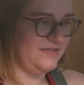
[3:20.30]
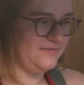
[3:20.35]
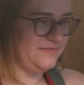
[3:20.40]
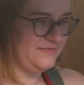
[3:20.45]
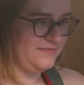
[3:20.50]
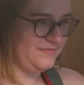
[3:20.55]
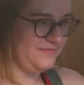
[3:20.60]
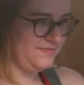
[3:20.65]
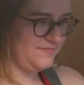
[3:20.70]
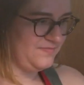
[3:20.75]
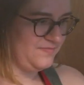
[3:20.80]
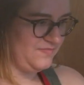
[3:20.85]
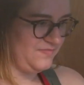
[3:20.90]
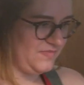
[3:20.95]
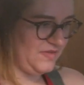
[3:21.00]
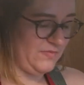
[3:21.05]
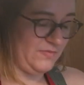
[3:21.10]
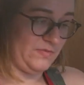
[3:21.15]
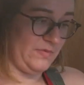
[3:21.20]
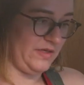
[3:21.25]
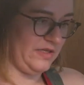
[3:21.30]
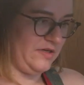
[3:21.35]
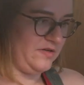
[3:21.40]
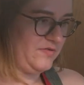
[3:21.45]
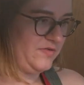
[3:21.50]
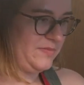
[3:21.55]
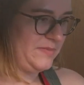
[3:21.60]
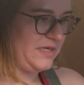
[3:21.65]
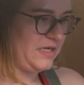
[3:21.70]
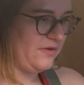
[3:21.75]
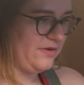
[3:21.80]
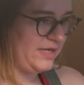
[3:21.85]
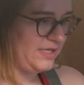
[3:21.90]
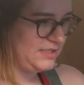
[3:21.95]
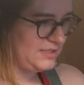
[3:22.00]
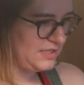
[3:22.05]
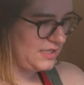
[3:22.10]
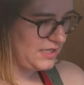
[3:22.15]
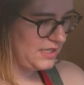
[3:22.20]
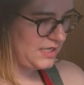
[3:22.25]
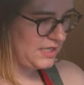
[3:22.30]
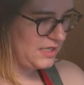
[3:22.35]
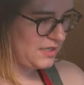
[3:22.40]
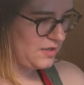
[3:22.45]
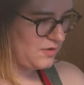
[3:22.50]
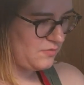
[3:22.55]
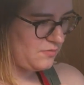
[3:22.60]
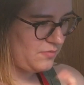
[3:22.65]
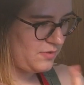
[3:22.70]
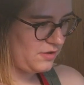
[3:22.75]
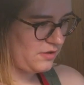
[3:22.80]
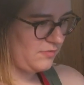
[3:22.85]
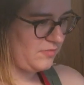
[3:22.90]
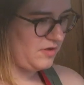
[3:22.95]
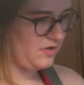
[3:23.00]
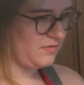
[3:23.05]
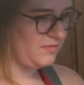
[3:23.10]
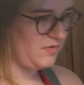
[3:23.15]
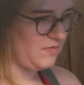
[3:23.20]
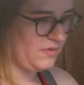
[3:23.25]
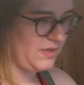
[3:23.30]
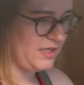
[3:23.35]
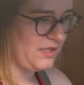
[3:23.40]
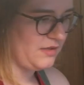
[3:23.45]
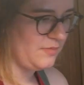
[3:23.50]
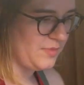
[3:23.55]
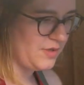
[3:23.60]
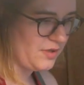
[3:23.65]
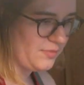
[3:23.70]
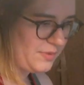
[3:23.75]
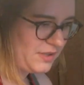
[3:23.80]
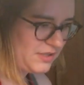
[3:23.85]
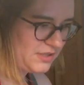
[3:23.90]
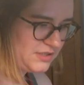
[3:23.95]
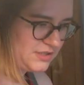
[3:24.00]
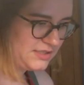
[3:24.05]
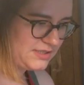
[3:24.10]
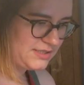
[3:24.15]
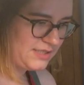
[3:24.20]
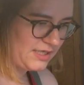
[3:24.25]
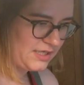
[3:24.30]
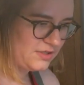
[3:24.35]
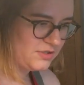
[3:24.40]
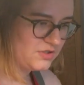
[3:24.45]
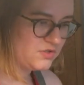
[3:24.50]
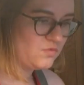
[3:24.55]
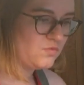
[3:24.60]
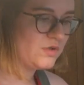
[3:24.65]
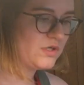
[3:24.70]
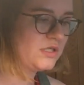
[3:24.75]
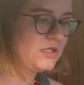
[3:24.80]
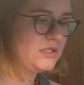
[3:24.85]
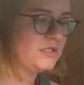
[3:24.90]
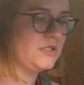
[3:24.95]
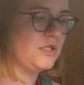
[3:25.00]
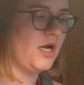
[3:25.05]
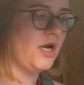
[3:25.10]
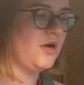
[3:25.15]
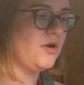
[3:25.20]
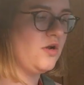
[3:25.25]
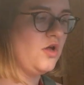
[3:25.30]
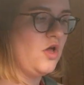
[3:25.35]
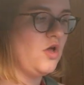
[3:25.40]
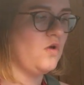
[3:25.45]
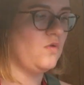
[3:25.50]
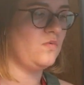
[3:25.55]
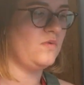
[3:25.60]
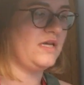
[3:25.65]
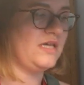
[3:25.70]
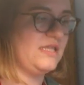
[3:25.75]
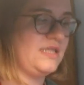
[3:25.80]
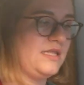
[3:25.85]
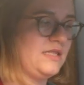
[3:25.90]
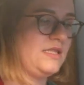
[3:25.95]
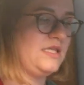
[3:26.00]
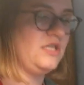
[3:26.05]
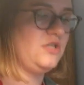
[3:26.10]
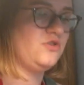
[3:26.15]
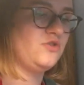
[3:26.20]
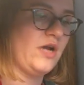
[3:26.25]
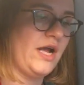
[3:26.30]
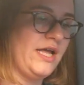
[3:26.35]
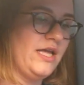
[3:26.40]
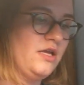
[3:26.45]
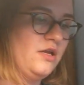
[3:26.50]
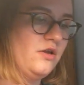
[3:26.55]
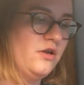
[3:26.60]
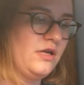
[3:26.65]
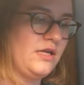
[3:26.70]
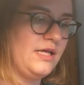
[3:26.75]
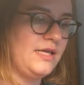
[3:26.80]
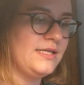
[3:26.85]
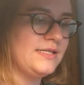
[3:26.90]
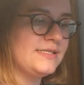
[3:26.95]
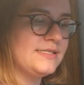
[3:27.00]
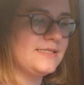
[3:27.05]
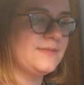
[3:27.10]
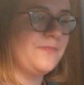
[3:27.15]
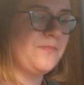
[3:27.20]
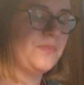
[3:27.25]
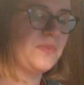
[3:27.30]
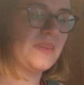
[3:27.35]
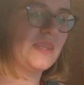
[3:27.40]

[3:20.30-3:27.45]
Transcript: it was right there for me. All right, so then buttermilk, but we'll get the buttermilk in just a second. So we're gonna start with the dry ingredients.